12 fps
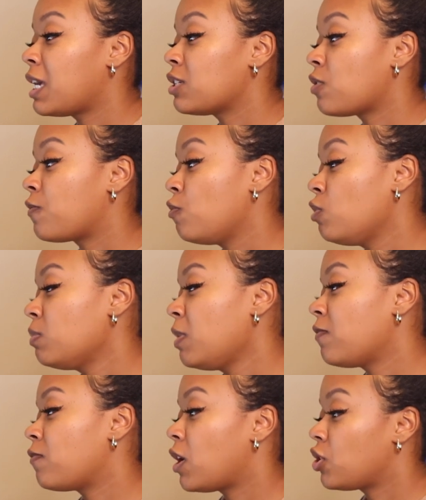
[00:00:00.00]
as our food is
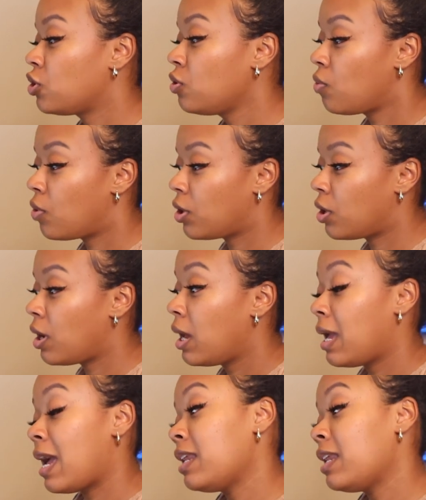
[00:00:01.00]
made fresh to order,